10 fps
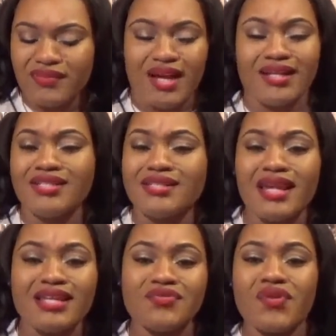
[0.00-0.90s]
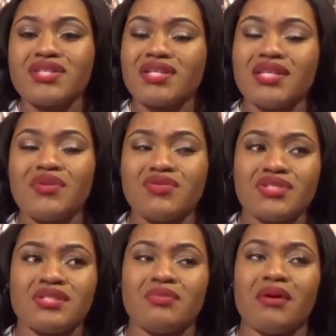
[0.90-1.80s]
I just said his voice continues to
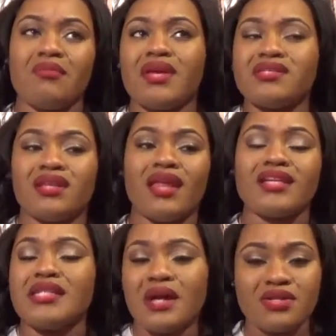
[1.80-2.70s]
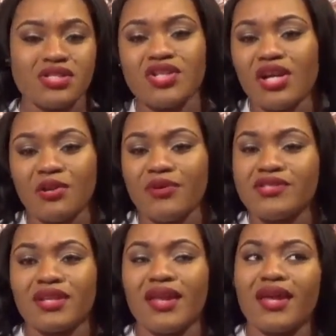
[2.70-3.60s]
just be amazing. Like shout out to Charlie
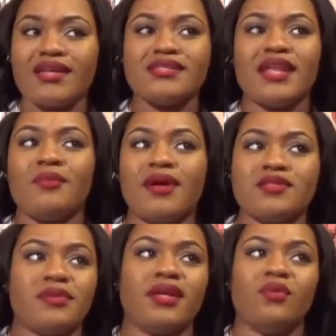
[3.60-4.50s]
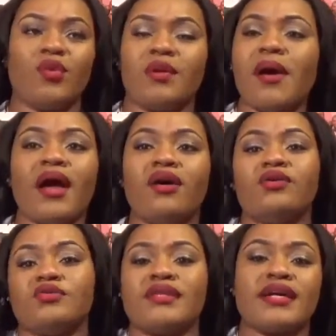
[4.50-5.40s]
Wilson. Like he's dead about to be one of my
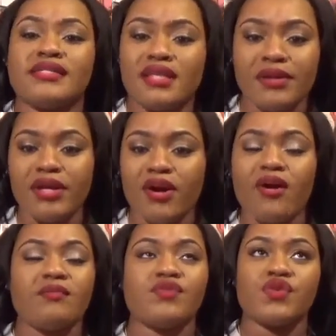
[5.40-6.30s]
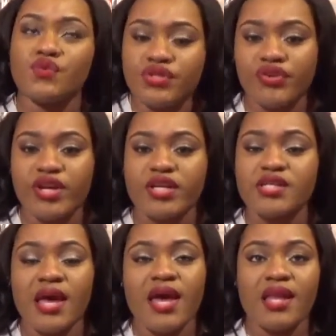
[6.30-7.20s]
uncles next to Ne-Yo. I'm so serious.
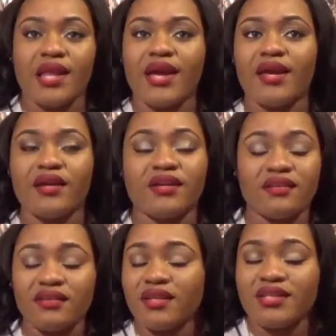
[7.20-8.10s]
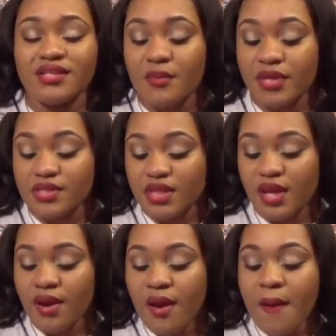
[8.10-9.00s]
Like he's
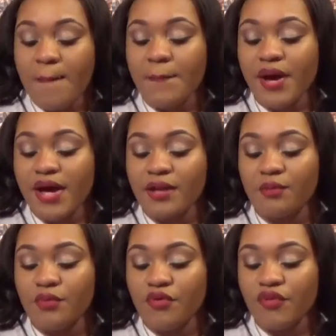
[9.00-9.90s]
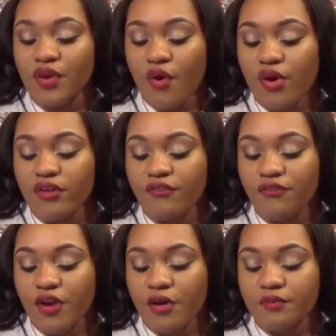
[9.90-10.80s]
amazing. But moving on
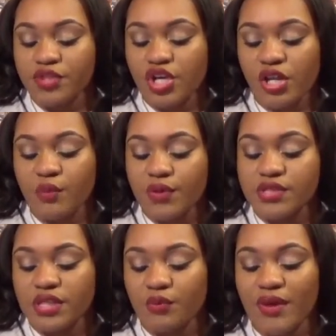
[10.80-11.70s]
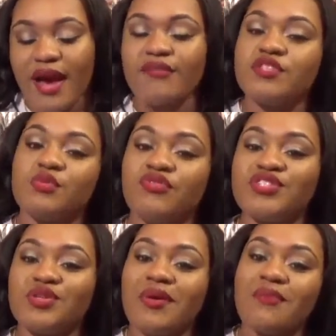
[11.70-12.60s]
from Charlie Wilson, we have to move
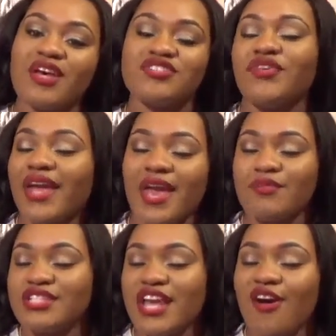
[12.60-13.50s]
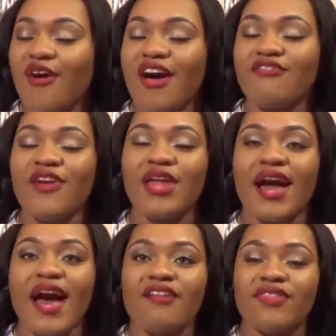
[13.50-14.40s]
on to my best friend K.Michelle. I felt like
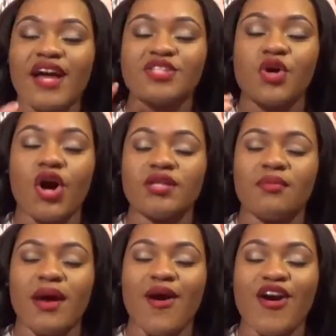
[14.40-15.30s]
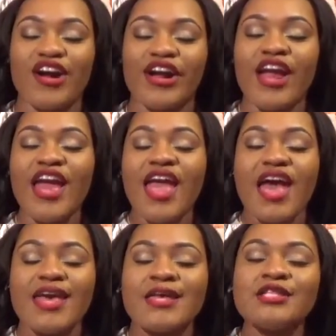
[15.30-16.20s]
I have not talked about her
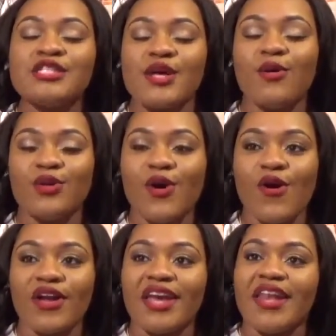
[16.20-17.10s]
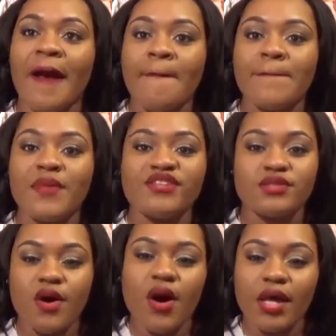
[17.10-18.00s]
in so long, and I miss
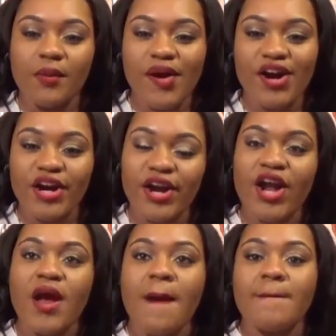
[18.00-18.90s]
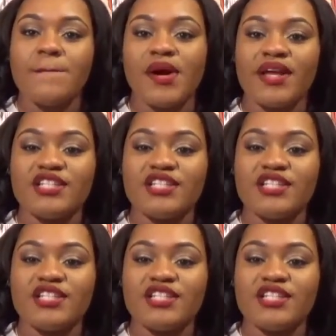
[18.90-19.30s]
talking about her, but